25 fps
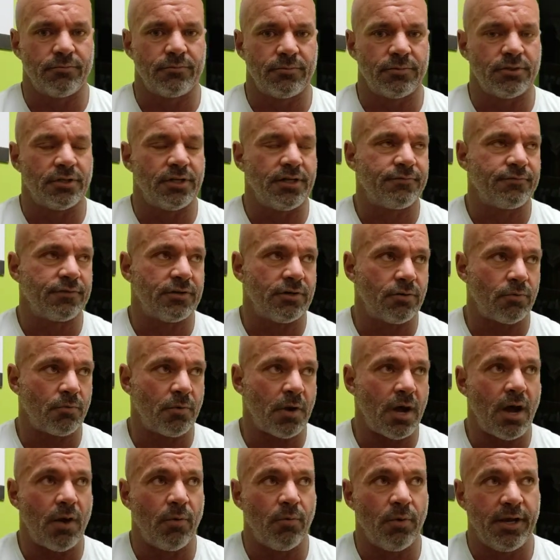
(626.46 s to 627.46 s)
lifting a
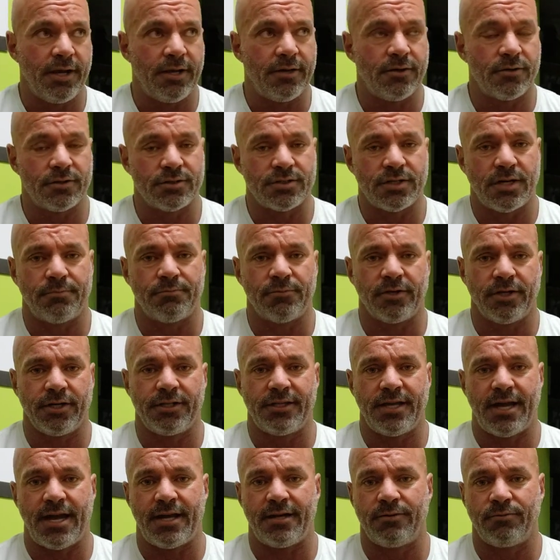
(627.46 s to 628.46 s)
raw weight or something like
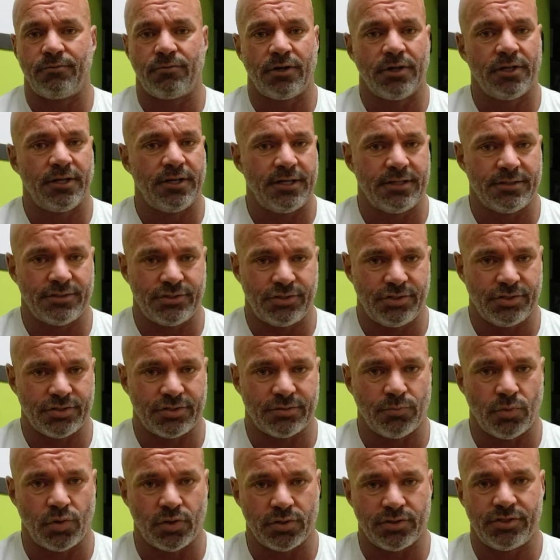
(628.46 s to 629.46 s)
that. And really, it's just
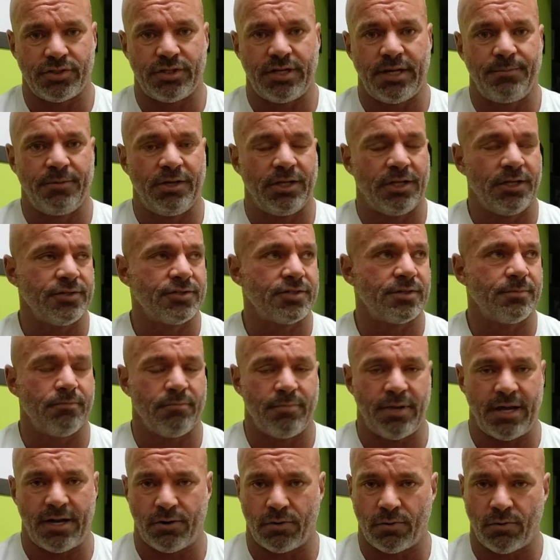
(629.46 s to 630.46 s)
more stimulus,
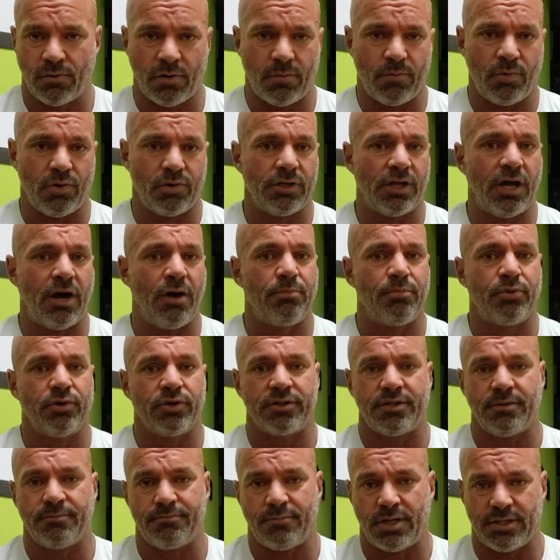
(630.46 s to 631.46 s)
better hormonal
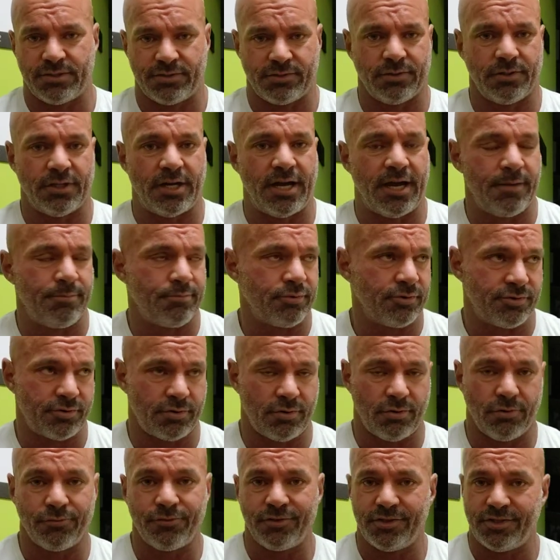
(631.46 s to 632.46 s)
output. The muscle
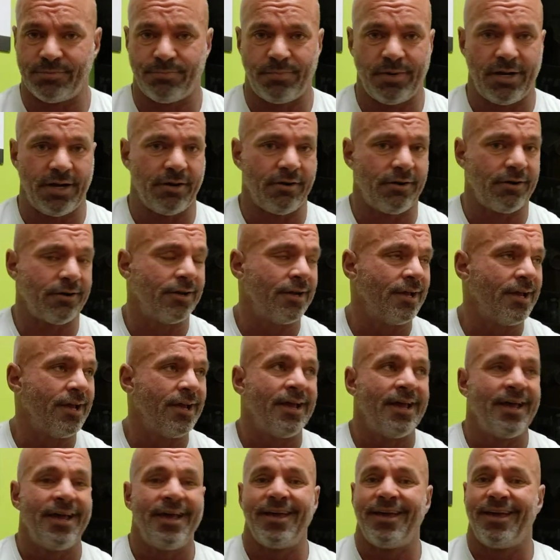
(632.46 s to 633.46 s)
hypertrophy is bigger.
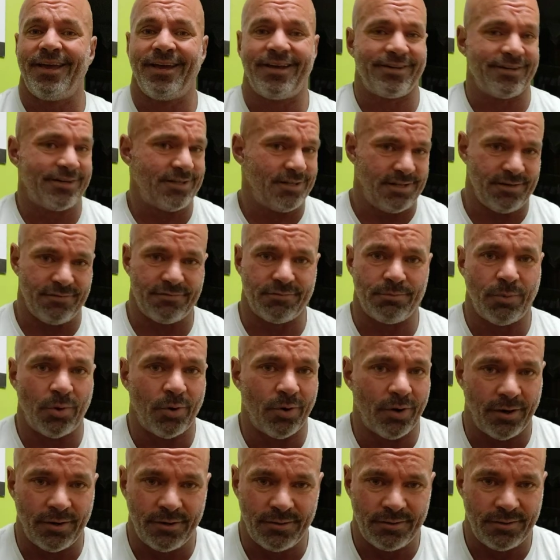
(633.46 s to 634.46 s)
It can lift
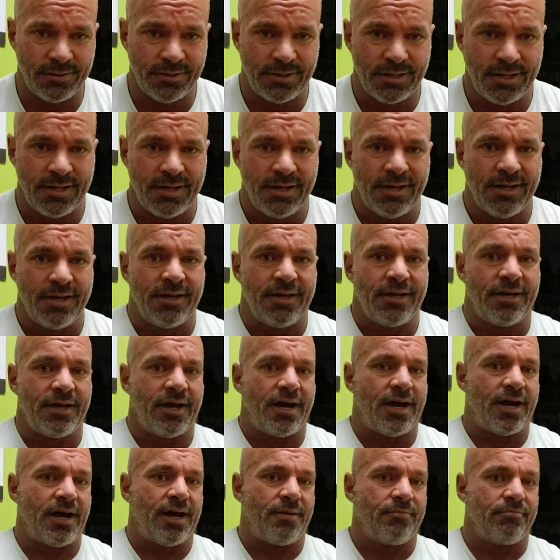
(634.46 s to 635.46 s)
more.
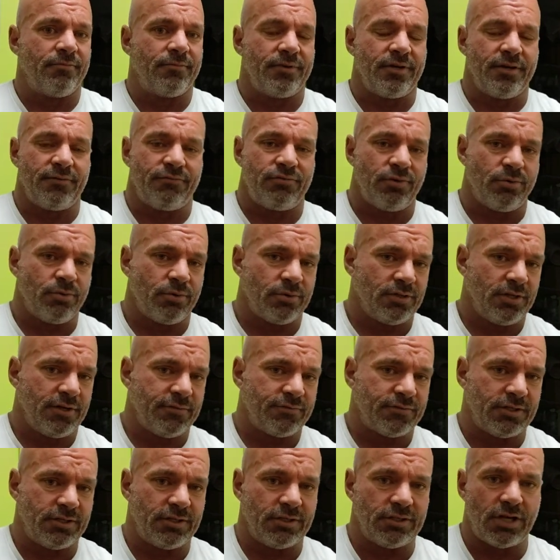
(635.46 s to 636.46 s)
If you were
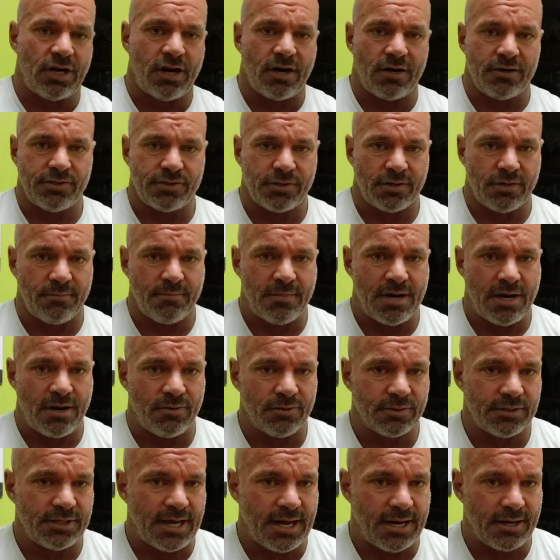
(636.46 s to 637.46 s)
lifting a larger
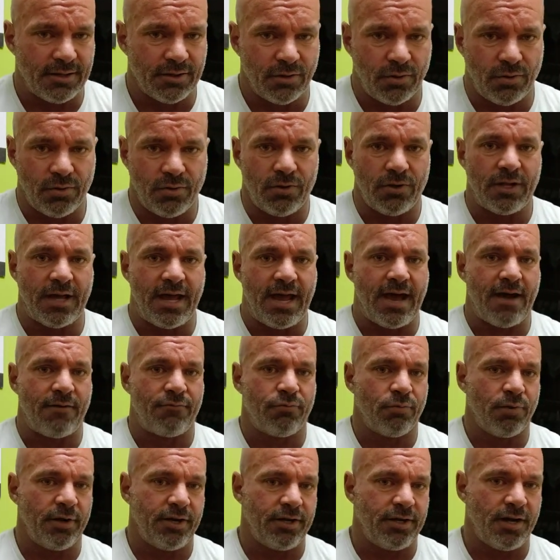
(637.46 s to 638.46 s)
amount out of the hole
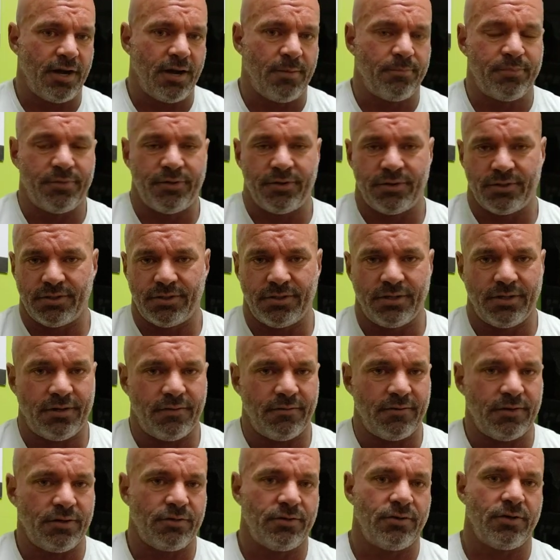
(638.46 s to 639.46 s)
halfway up there,
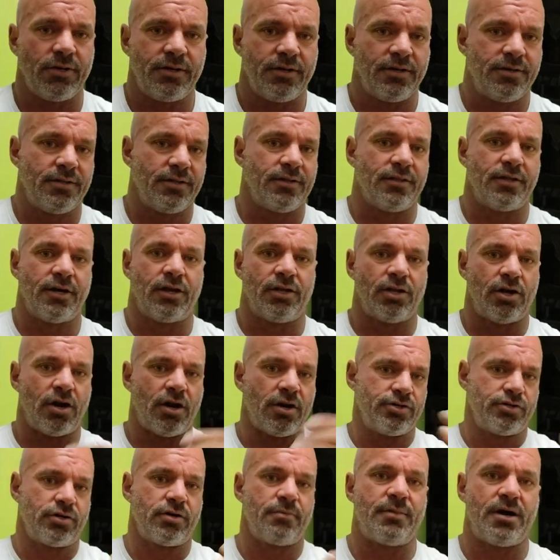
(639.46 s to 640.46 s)
and you did a
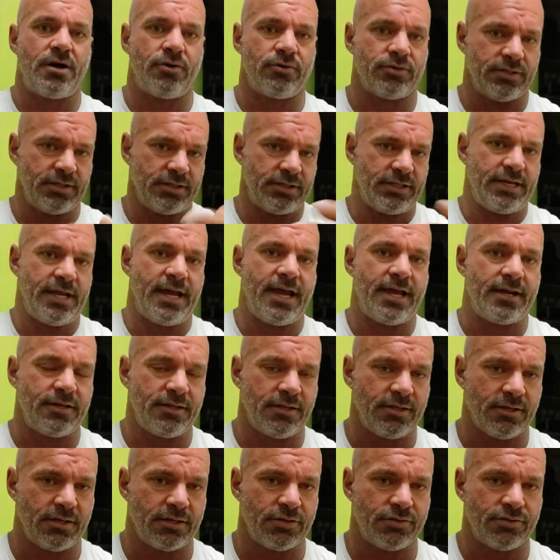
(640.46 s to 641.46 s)
larger amount at the end of
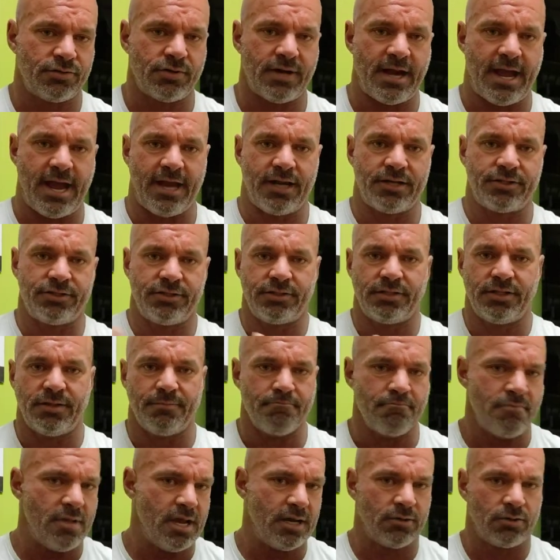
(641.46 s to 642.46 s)
the contraction, the
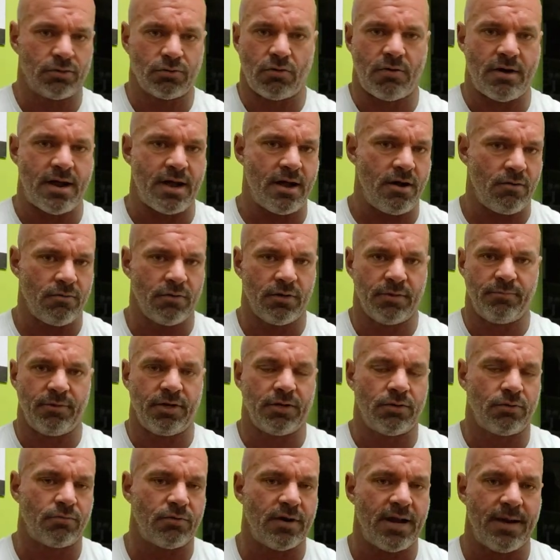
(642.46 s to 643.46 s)
middle ground, the
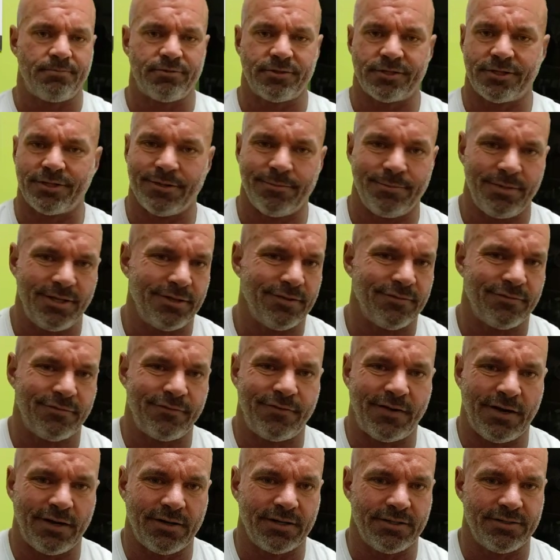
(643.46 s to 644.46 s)
middle rep's going to be the
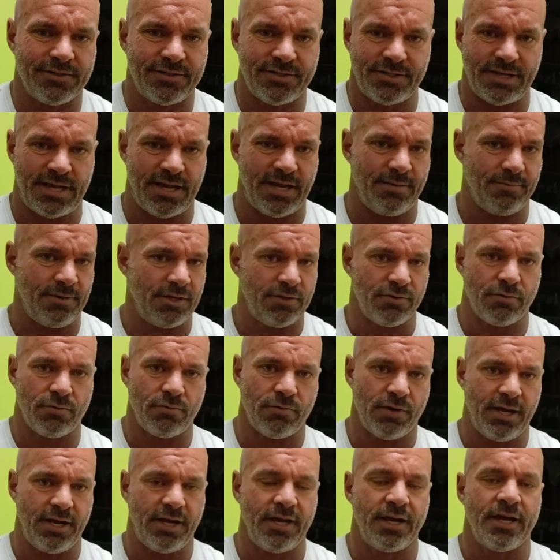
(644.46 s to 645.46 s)
fucking same either
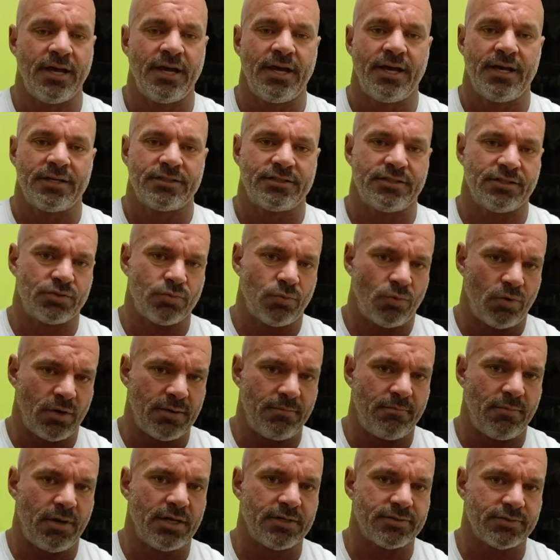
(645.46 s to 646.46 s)
way. So it's
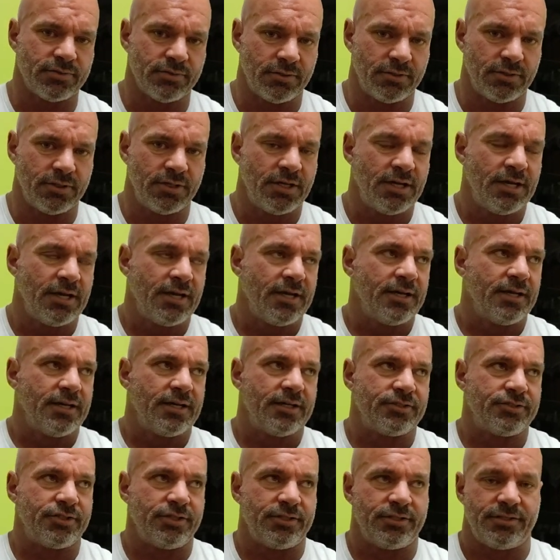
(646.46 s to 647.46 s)
one muscle.
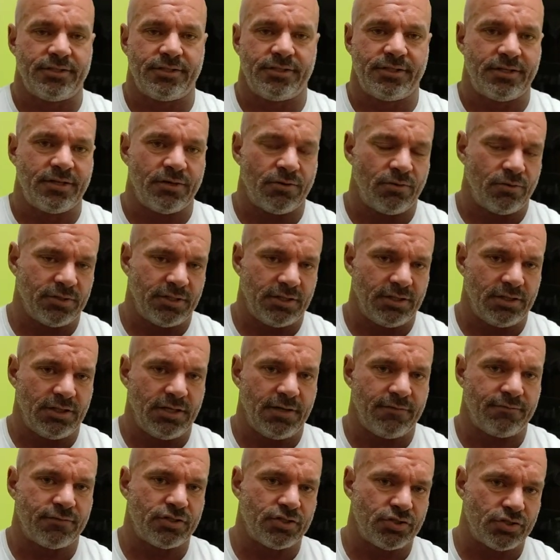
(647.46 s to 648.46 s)
It just can only
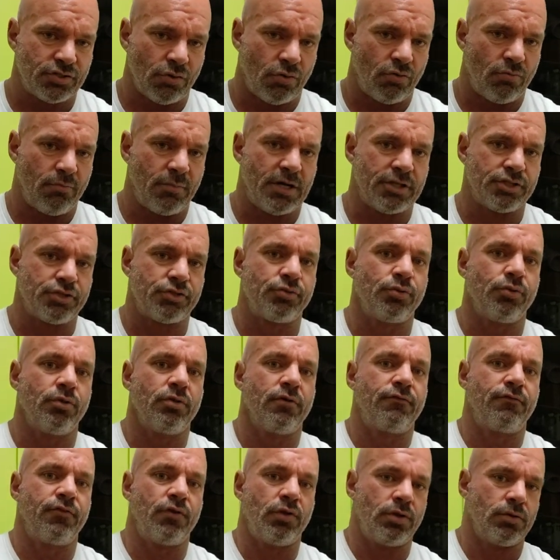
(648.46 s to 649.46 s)
lift so much through the
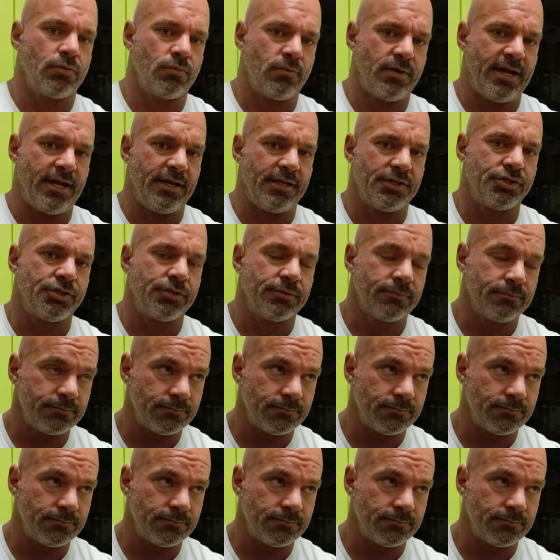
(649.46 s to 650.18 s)
full range.